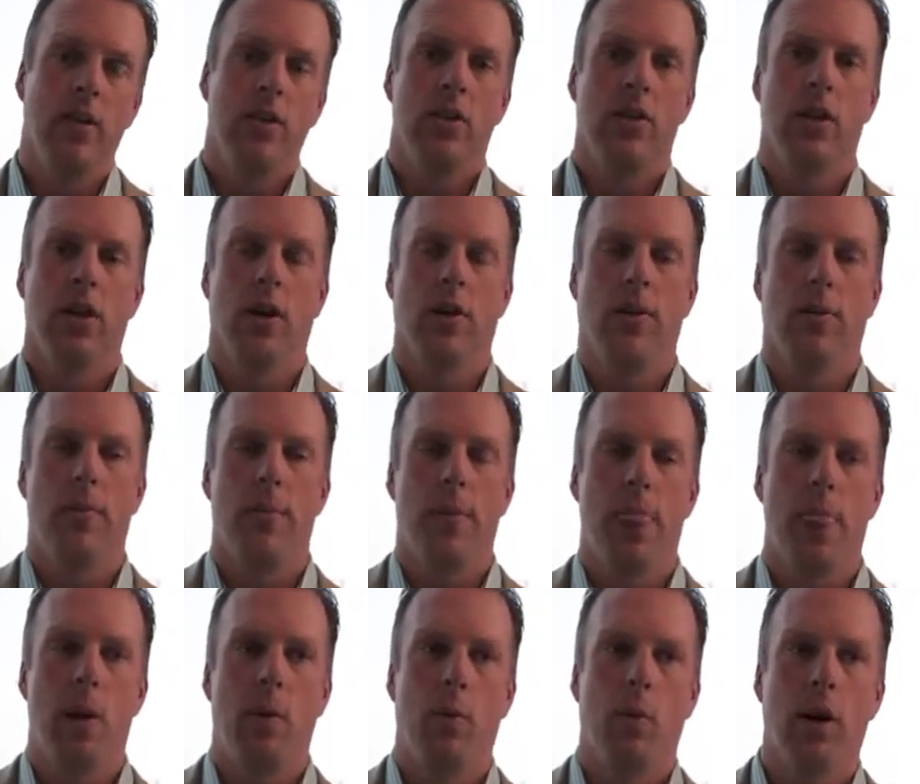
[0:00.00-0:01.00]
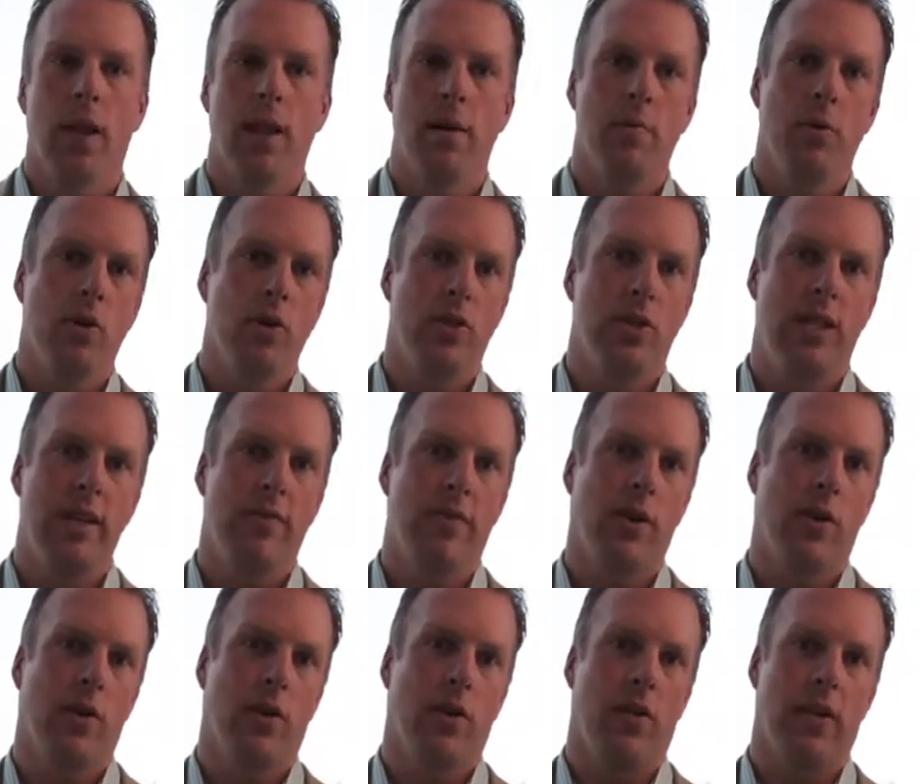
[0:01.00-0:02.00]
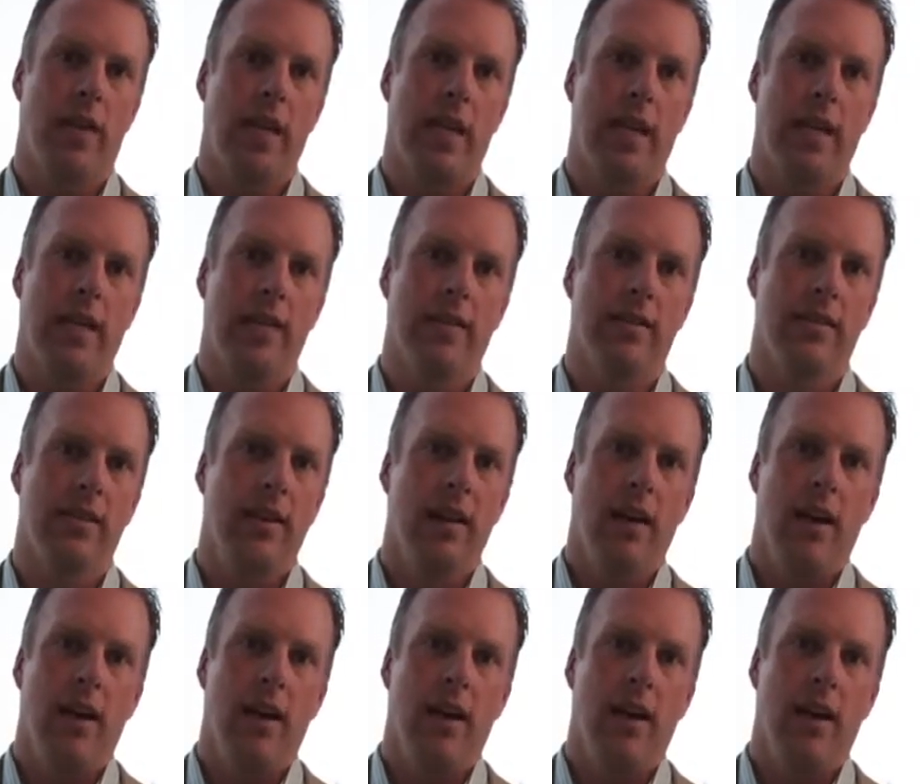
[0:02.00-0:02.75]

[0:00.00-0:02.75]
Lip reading: So one of the most difficult things